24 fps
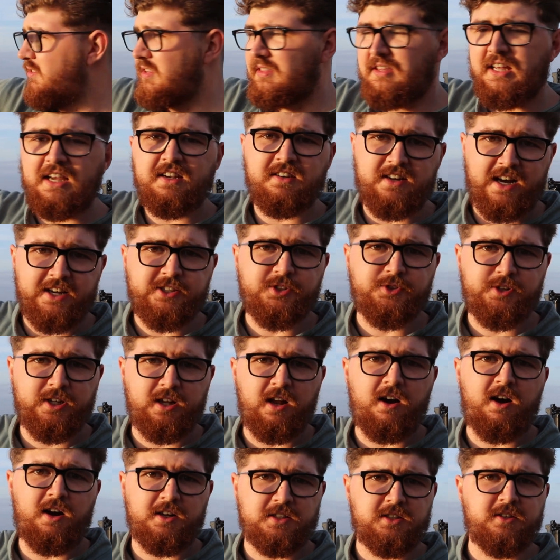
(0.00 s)
the
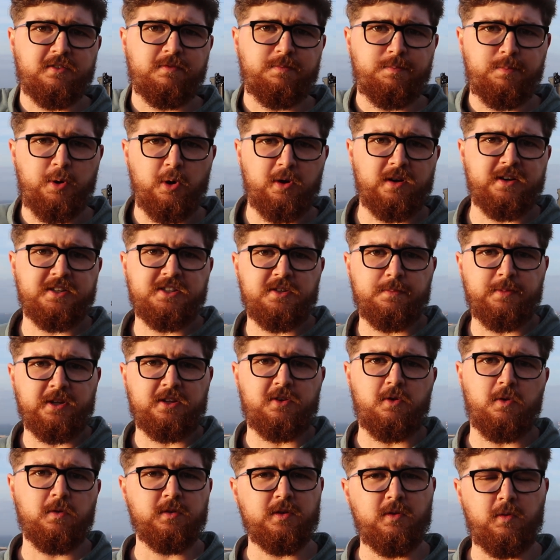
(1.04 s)
industrial heart of Port
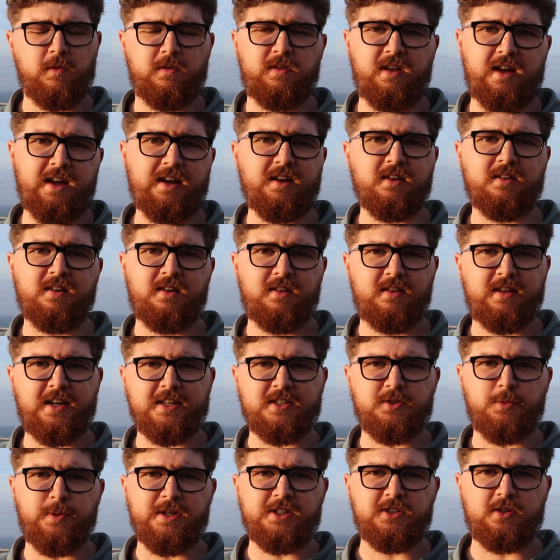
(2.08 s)
Elizabeth called North End.
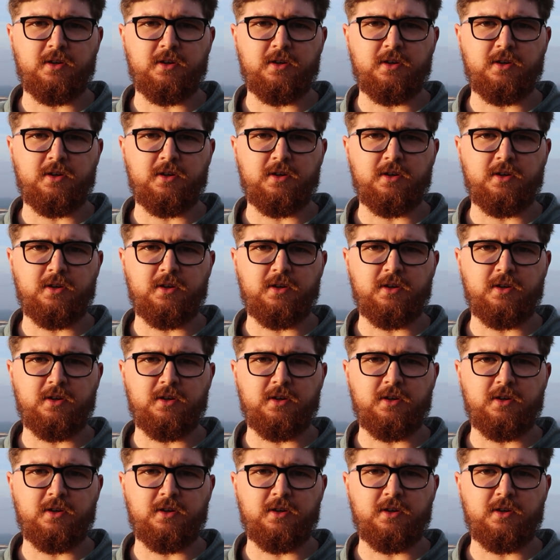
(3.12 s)
That's where